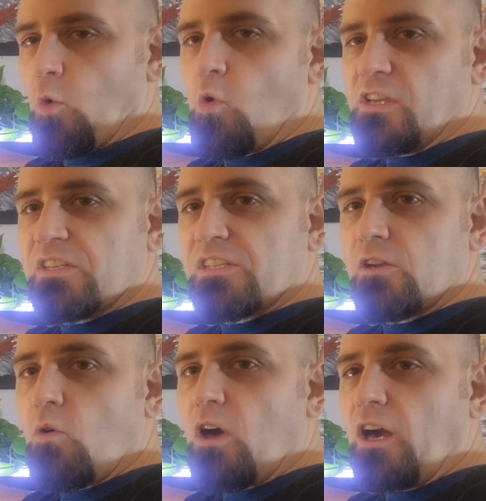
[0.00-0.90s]
once in
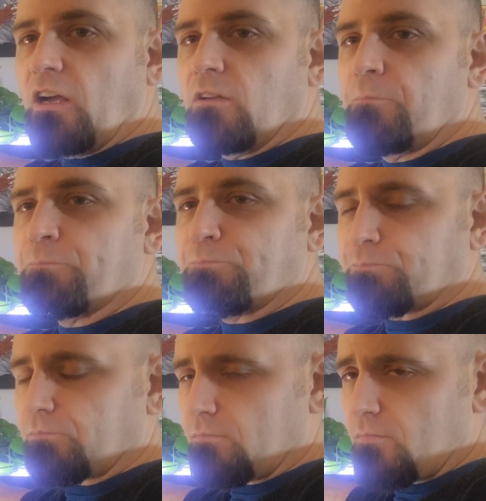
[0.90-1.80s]
a while
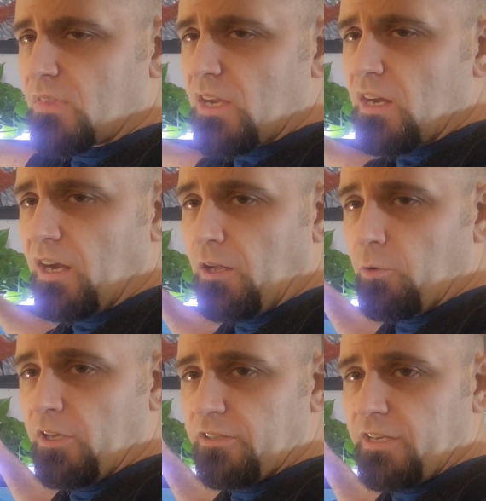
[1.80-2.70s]
I
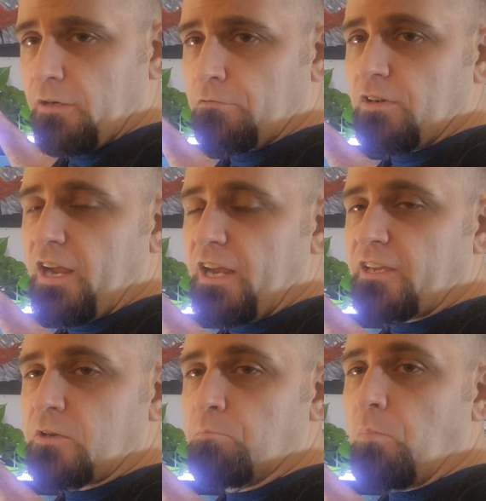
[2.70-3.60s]
will give like
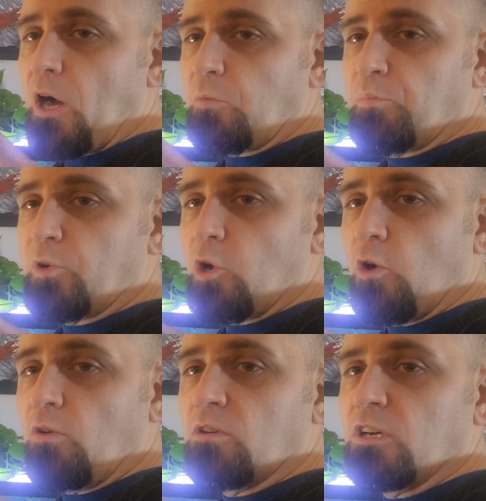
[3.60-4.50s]
Bug
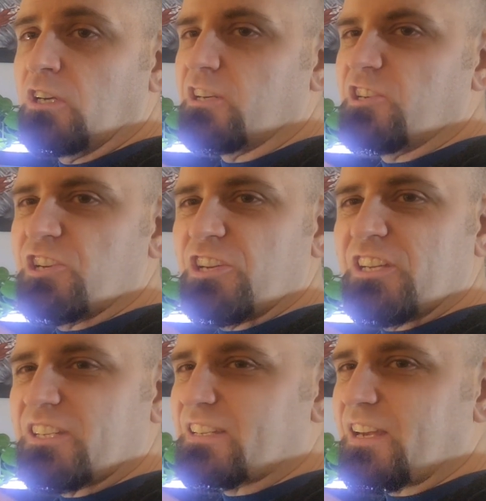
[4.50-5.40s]
Pro,
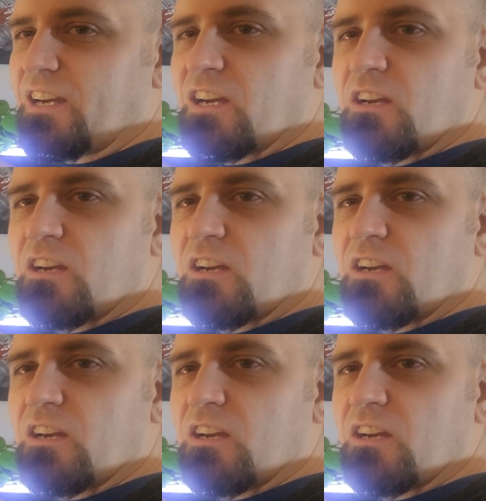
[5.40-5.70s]
just a